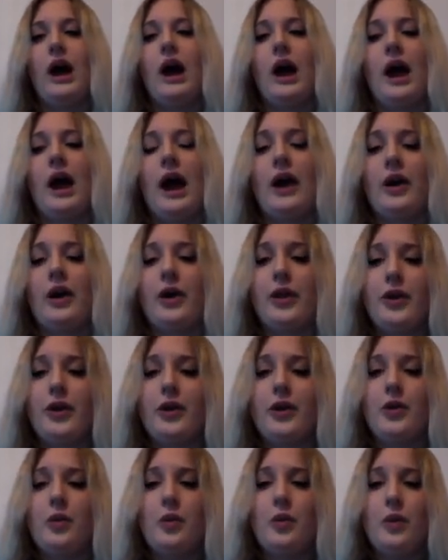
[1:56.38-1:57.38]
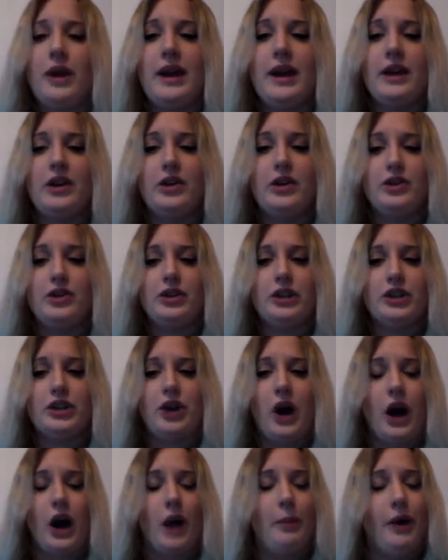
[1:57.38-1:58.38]
And although we usually
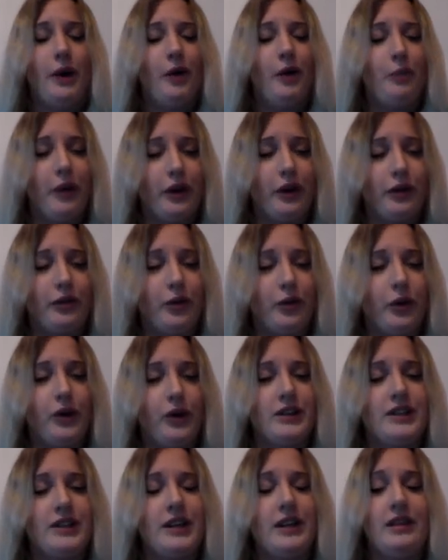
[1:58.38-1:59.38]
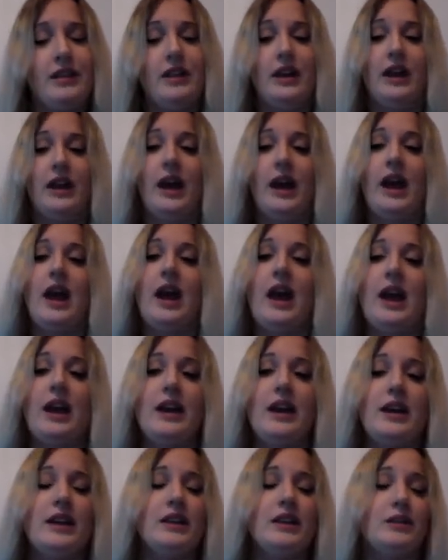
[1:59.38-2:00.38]
talk about metaphors in the A
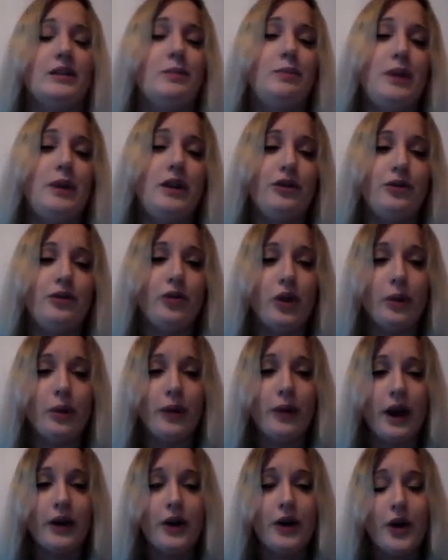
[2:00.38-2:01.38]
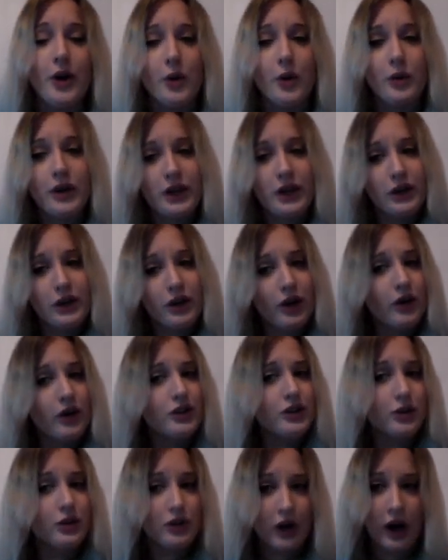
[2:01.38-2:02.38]
is B format, we can
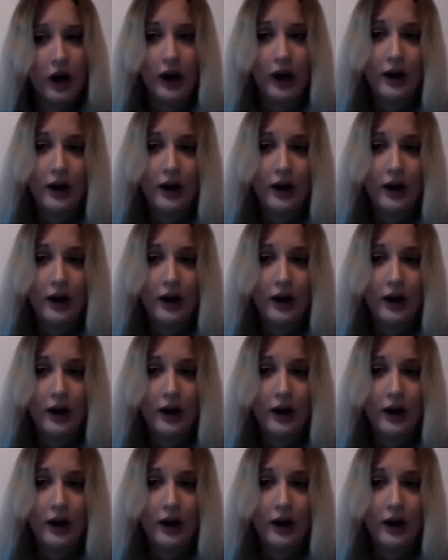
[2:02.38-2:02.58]
also talk